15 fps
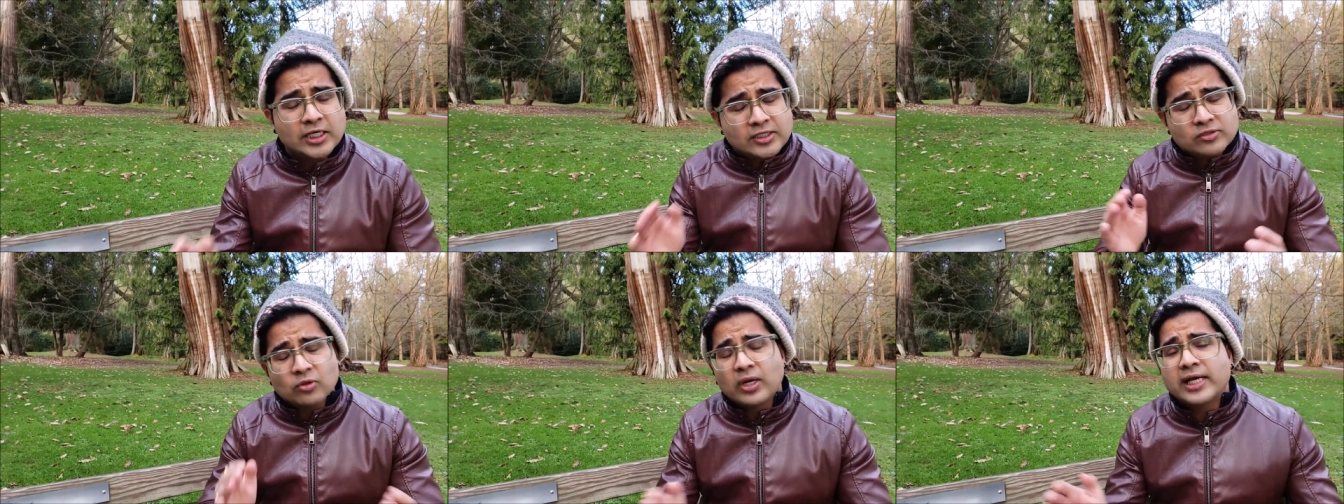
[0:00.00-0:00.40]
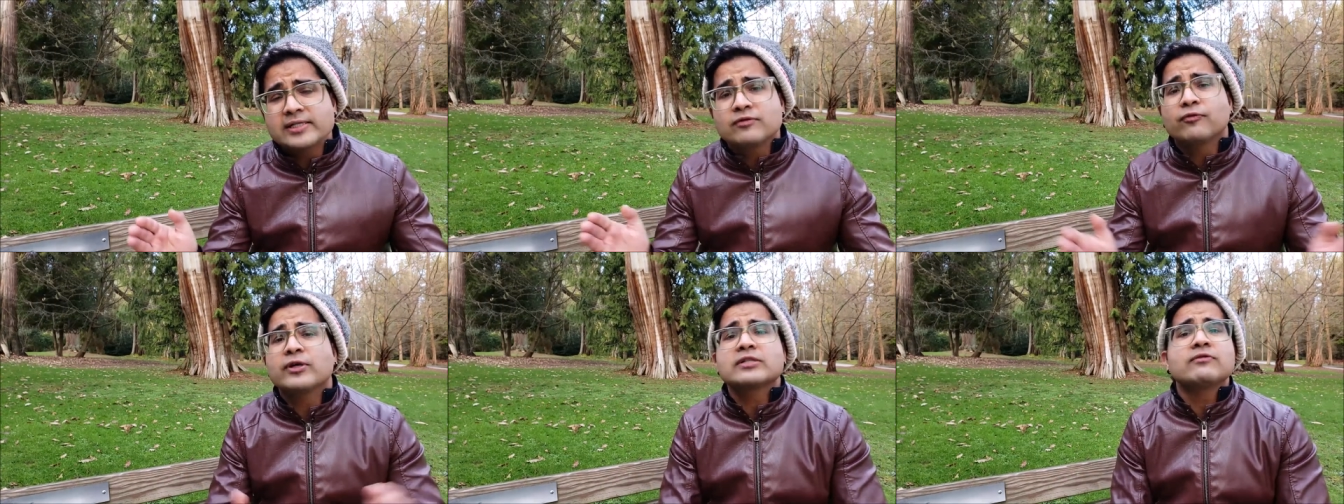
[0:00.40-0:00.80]
So
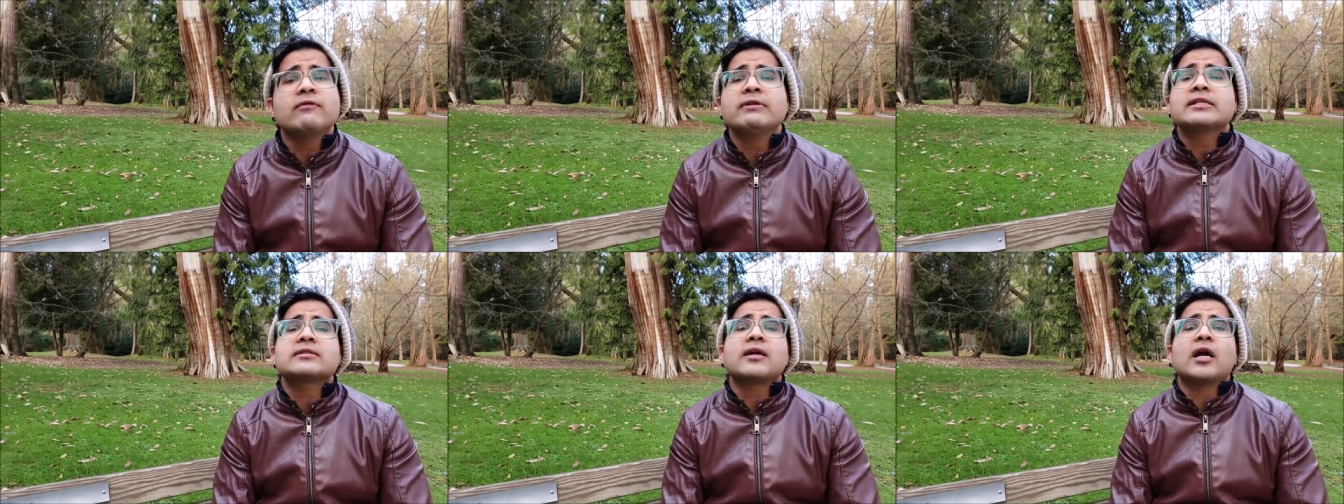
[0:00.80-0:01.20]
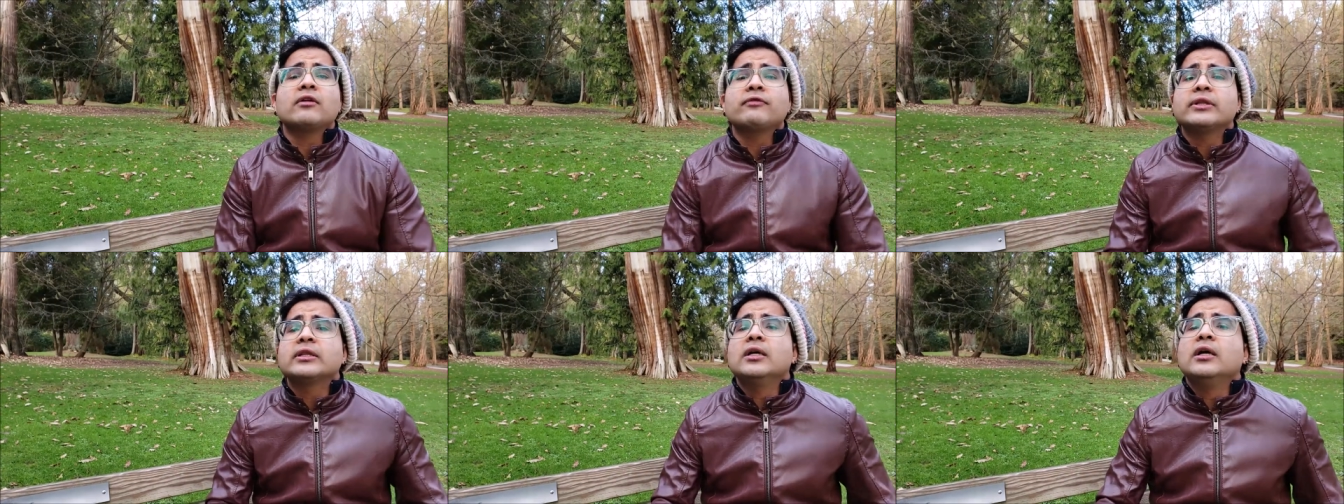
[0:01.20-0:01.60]
guys, first we will
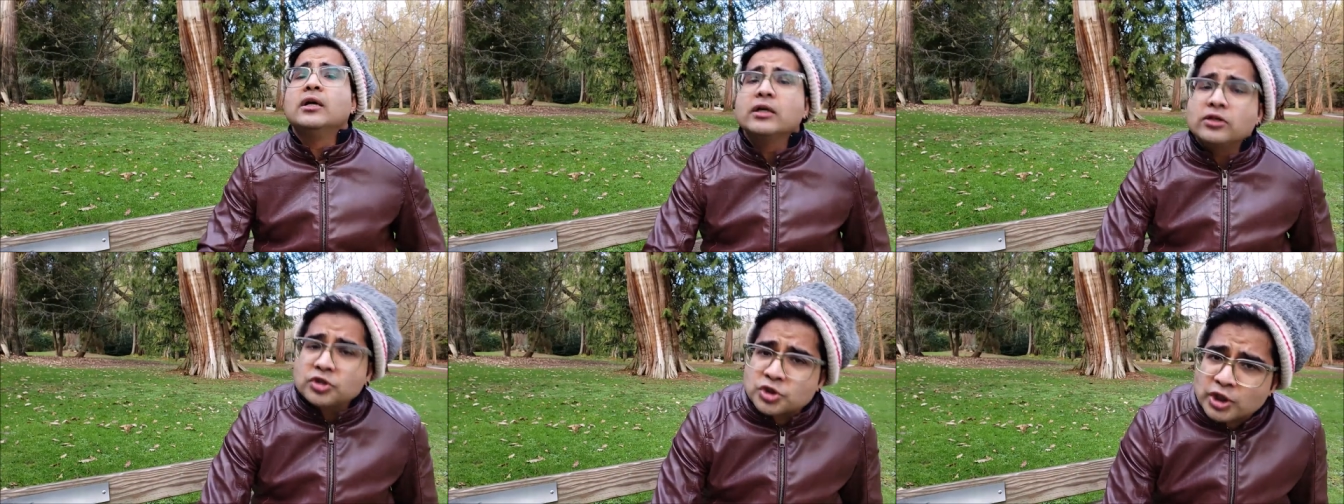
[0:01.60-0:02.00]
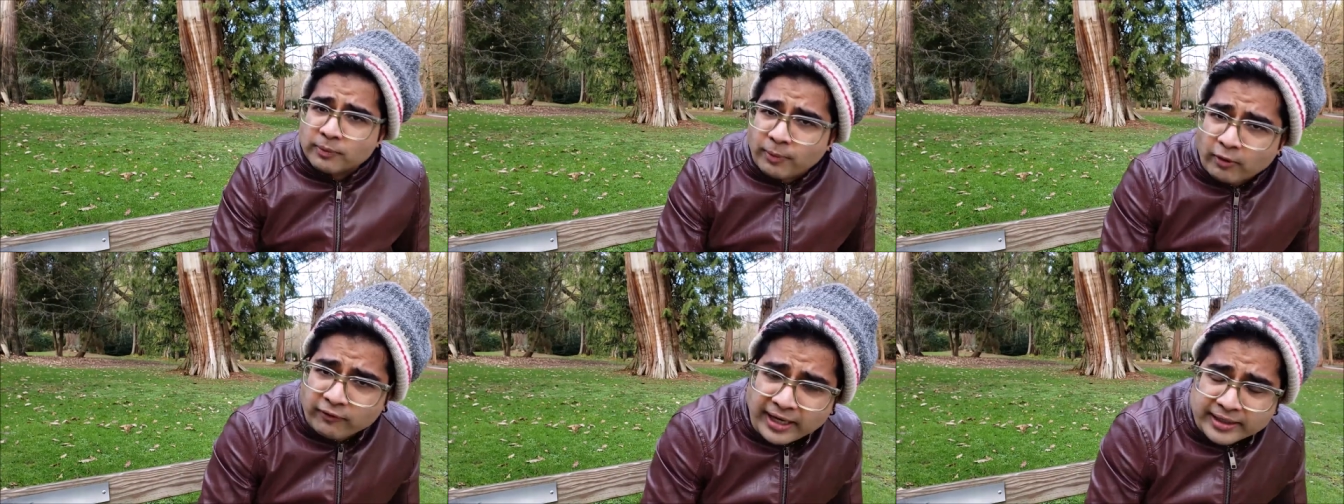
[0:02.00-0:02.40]
start with the earth
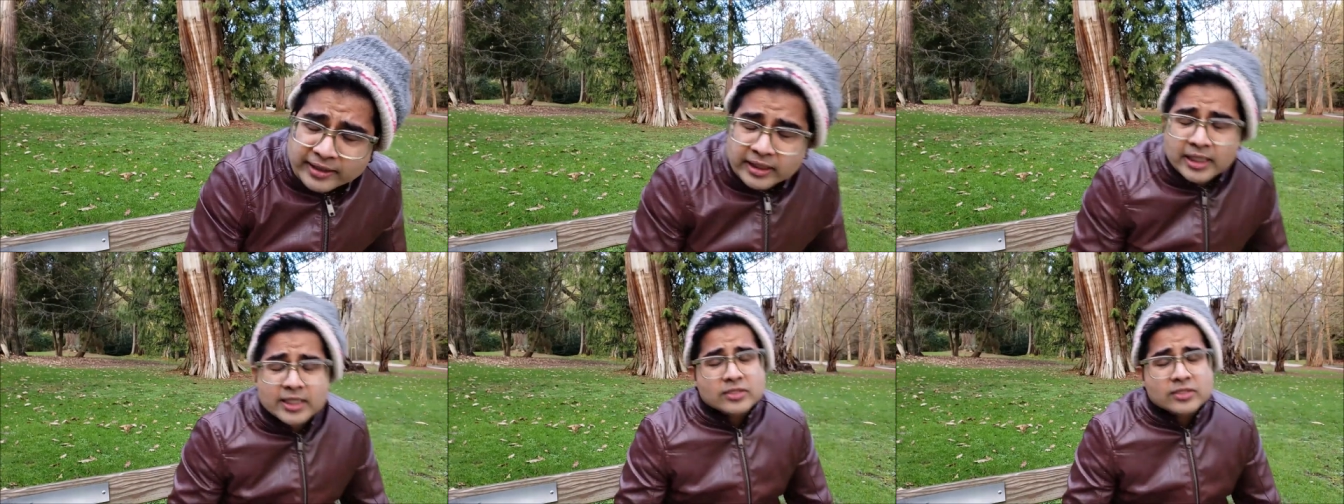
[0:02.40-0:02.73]
shape of hand.